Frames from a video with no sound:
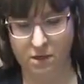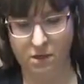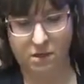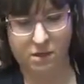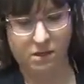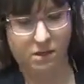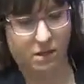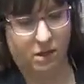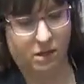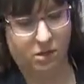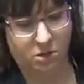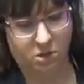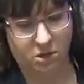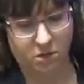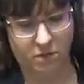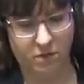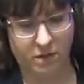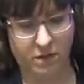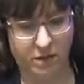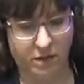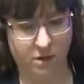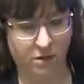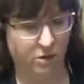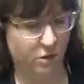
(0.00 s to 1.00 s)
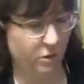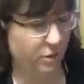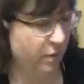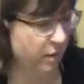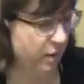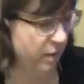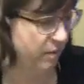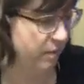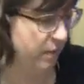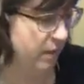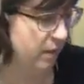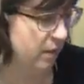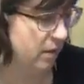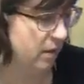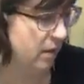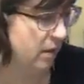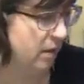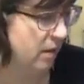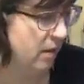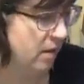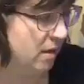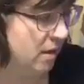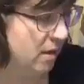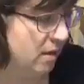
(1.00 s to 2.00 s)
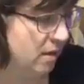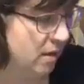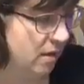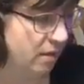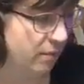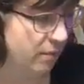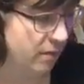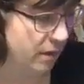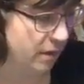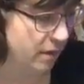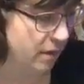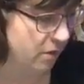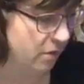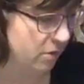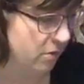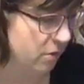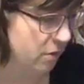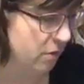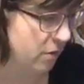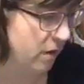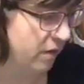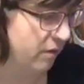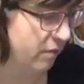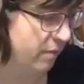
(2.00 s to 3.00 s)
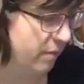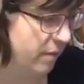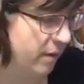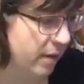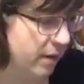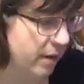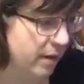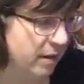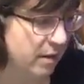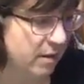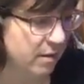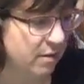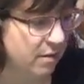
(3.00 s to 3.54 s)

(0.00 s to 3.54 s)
this section right here is pretty big. I might use one of my